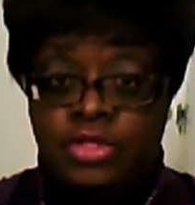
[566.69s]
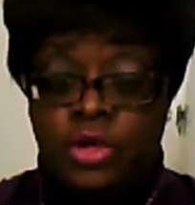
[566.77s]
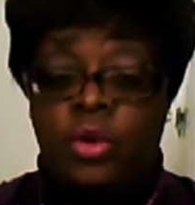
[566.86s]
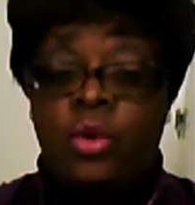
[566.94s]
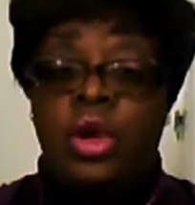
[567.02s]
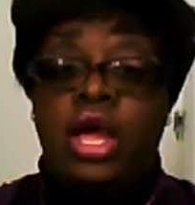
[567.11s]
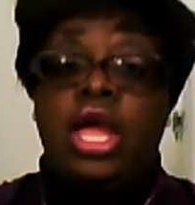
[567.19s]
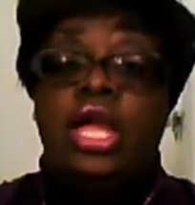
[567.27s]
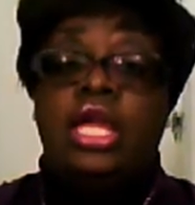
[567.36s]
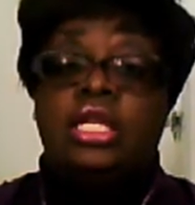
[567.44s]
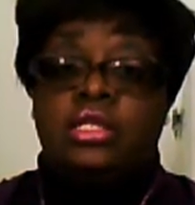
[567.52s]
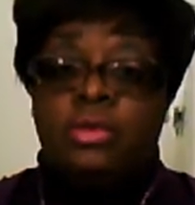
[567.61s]
So
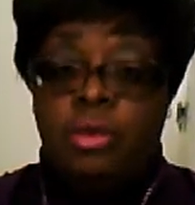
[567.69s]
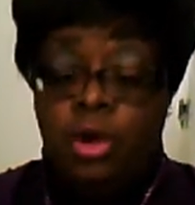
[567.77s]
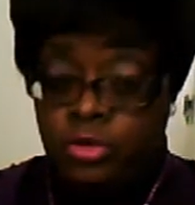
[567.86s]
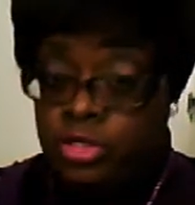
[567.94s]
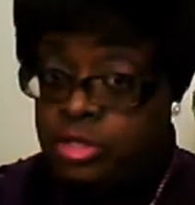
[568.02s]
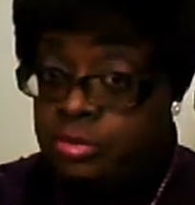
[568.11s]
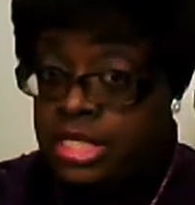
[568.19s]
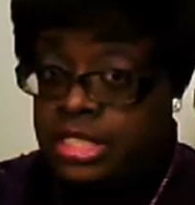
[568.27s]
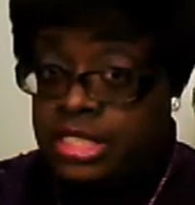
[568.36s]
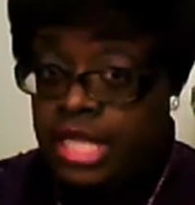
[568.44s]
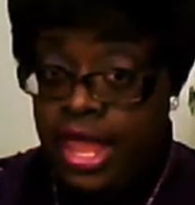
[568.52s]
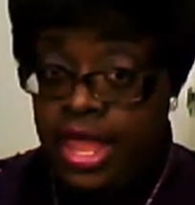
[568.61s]
it's supposed to be
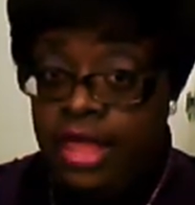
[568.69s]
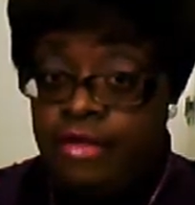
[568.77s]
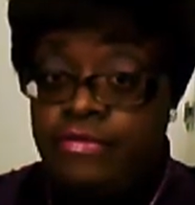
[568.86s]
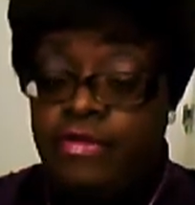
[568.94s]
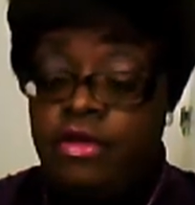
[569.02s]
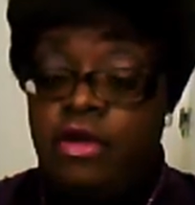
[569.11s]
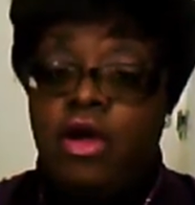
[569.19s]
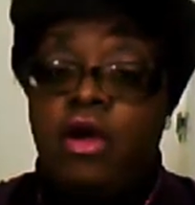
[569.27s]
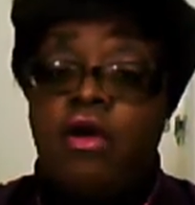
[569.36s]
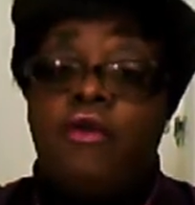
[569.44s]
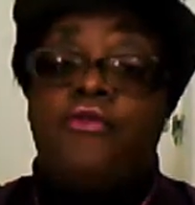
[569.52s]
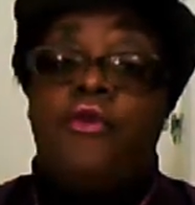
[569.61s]
safe
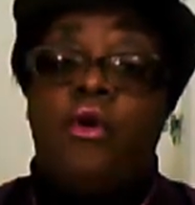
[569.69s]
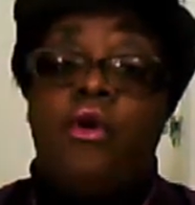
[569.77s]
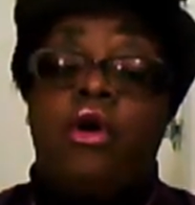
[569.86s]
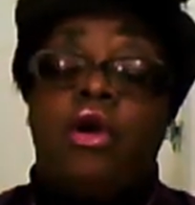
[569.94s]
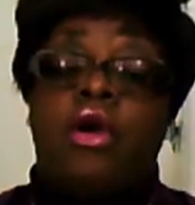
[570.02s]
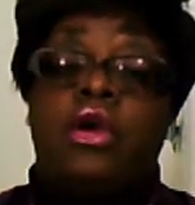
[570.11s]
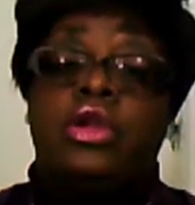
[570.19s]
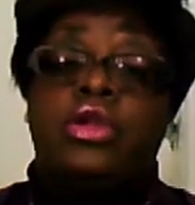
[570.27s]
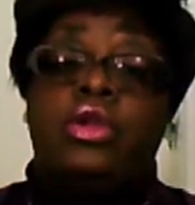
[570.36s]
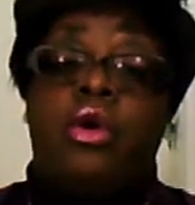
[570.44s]
for